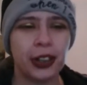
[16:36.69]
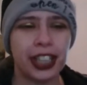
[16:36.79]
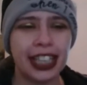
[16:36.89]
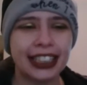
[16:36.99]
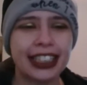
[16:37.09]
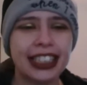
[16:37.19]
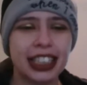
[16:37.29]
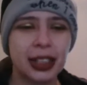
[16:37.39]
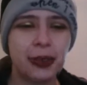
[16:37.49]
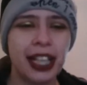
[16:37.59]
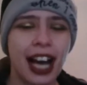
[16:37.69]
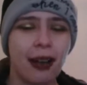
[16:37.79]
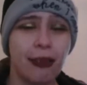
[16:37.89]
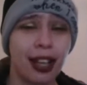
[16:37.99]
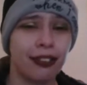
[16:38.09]
You're nice and sweet
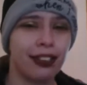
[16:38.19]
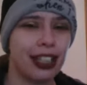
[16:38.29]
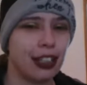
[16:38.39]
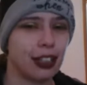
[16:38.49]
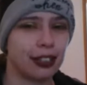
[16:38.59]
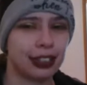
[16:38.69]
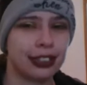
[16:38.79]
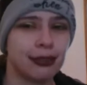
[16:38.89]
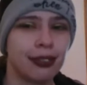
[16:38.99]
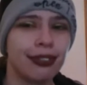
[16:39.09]
on my fingers.